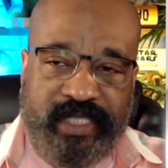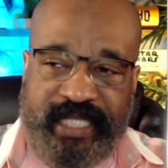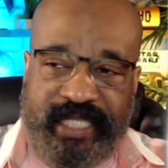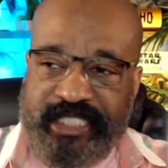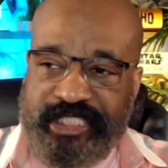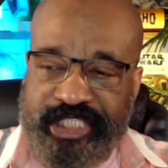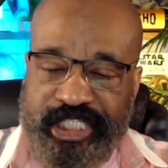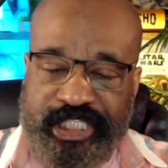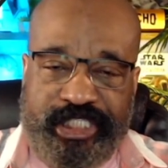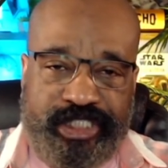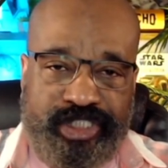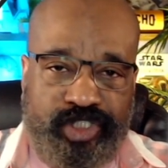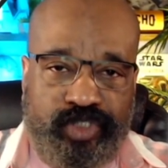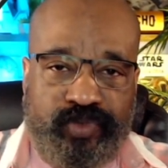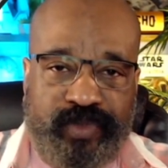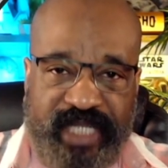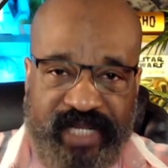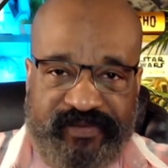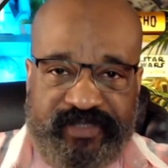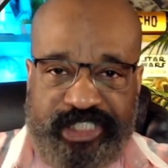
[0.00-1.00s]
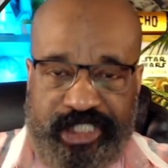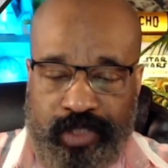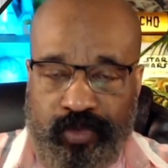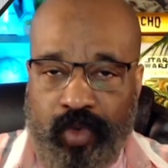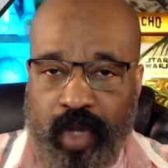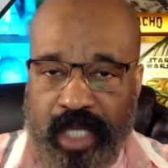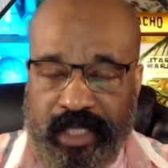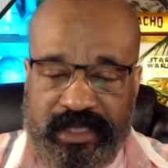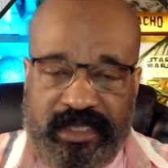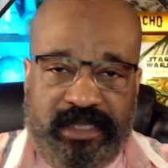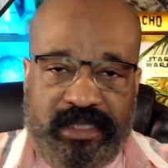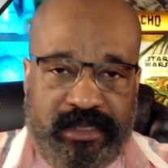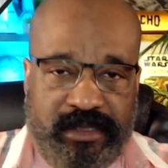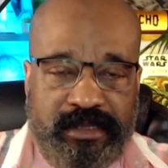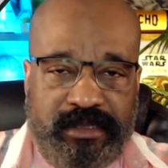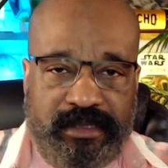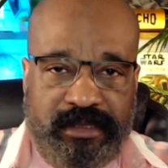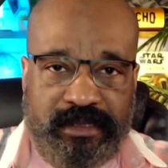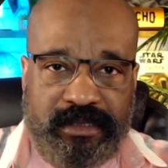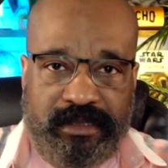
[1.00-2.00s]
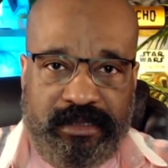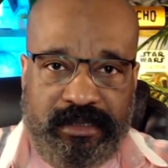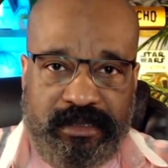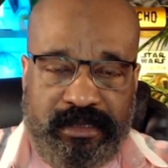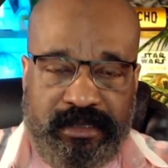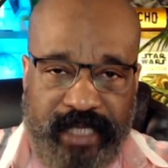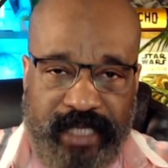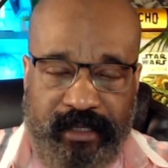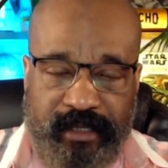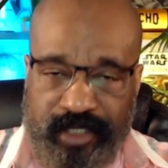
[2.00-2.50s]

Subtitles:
she can do whatever she wants. That,